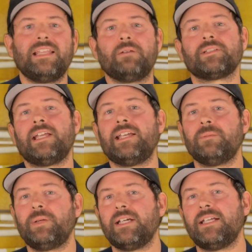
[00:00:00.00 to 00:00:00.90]
That was
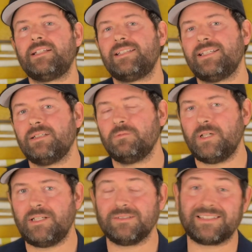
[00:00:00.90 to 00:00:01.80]
Kenny Pickett.
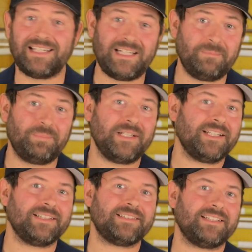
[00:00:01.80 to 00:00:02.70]
Well, Kenny
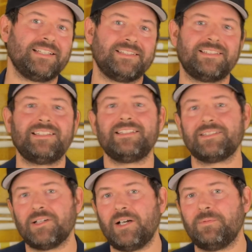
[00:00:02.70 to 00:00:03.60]
Pickett says that his
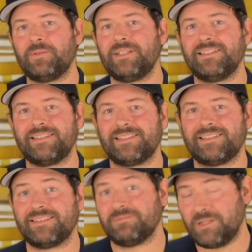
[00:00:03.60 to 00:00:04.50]
confidence,